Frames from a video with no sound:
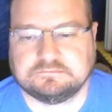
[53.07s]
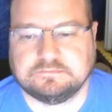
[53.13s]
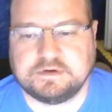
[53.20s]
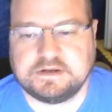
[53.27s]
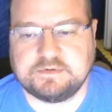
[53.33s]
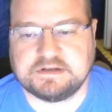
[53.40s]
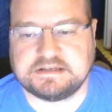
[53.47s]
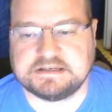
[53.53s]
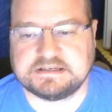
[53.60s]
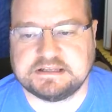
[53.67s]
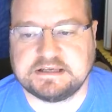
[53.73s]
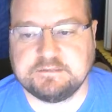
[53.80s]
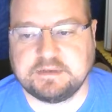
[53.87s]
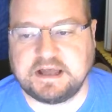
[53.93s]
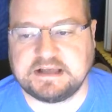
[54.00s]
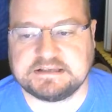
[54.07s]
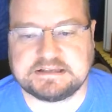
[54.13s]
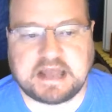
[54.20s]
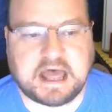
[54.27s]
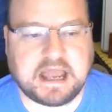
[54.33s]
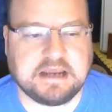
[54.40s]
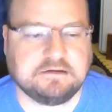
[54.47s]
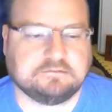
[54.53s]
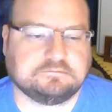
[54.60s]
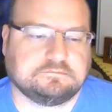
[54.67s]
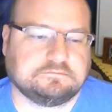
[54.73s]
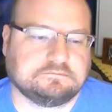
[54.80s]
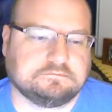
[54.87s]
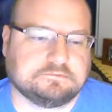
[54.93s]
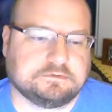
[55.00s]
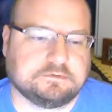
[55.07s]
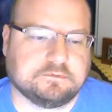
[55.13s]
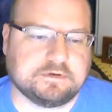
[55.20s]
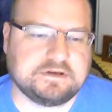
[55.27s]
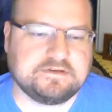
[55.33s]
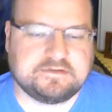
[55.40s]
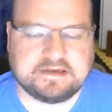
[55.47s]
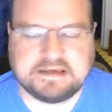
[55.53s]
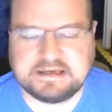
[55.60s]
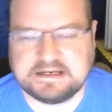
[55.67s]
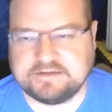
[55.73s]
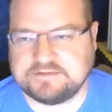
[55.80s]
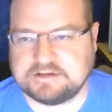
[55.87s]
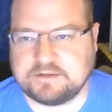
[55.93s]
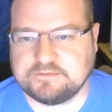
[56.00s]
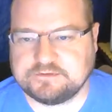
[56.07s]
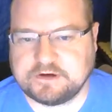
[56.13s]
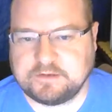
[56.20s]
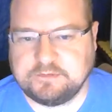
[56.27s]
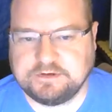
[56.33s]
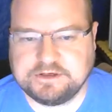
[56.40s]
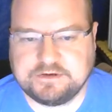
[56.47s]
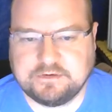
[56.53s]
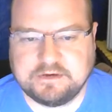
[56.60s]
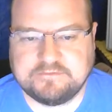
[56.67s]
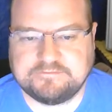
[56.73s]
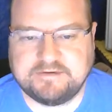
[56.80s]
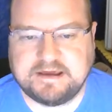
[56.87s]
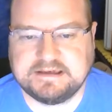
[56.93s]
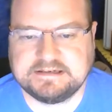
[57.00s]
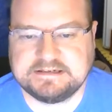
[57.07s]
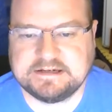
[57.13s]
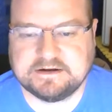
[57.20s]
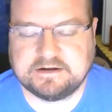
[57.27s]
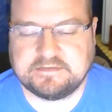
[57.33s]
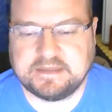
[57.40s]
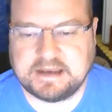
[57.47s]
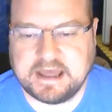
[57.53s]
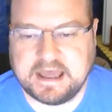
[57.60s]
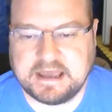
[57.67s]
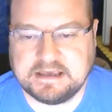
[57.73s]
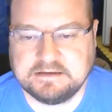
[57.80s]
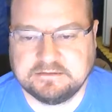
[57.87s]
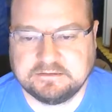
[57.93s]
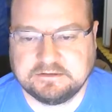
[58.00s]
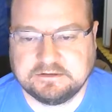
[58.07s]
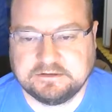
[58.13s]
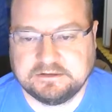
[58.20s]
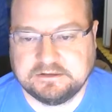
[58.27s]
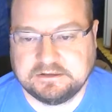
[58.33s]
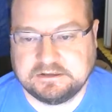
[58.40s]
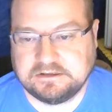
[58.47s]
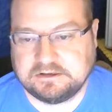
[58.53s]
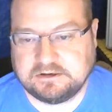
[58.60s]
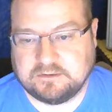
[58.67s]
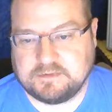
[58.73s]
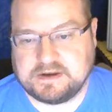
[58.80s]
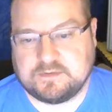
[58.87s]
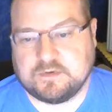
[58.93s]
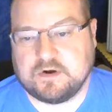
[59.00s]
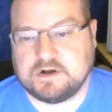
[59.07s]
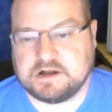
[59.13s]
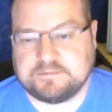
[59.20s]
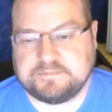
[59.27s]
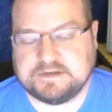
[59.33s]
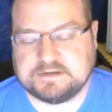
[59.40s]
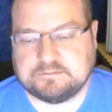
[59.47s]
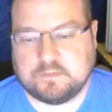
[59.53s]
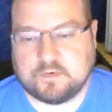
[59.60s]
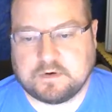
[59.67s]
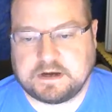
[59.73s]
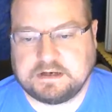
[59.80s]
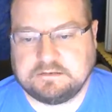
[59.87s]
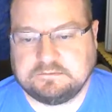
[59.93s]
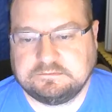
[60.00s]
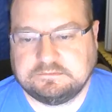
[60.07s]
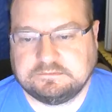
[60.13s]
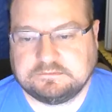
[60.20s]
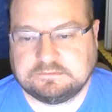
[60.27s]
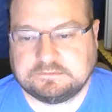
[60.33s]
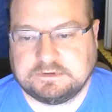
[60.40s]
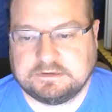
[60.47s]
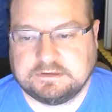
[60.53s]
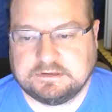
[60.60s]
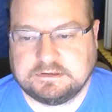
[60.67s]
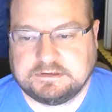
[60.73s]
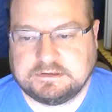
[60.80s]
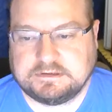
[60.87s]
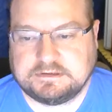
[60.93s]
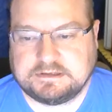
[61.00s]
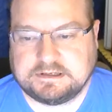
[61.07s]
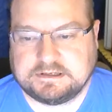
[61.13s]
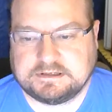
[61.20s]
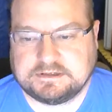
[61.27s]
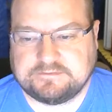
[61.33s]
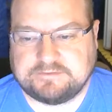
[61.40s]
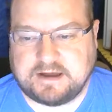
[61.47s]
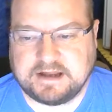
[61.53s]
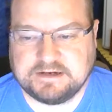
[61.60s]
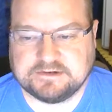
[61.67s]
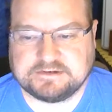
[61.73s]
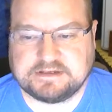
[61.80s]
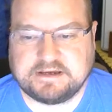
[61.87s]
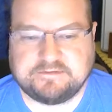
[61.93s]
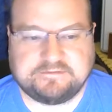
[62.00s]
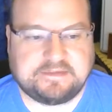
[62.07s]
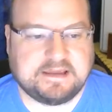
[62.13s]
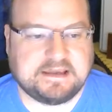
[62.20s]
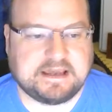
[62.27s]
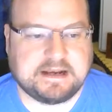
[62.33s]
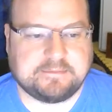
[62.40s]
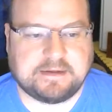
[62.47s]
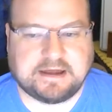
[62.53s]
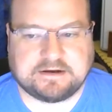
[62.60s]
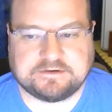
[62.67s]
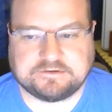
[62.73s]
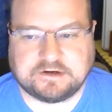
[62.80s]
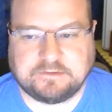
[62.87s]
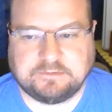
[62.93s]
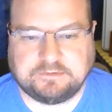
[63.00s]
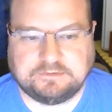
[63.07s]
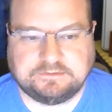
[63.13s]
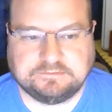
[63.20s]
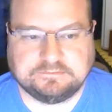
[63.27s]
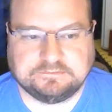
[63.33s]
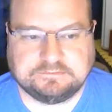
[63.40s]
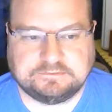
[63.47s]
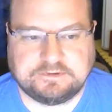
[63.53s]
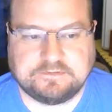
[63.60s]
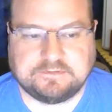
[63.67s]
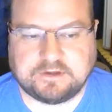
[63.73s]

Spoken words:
When you went to sleep last night, were you thinking of some trouble you had faced during the day? Or when you woke up this morning, did you find yourself thinking about a trouble you